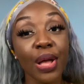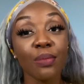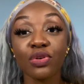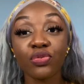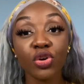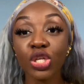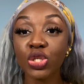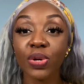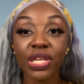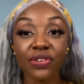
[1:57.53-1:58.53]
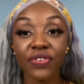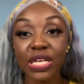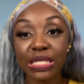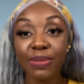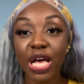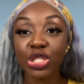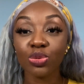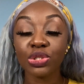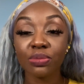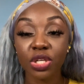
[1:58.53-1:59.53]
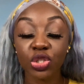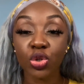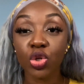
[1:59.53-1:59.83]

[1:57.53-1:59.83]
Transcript: Before you do any face mask, you want to make sure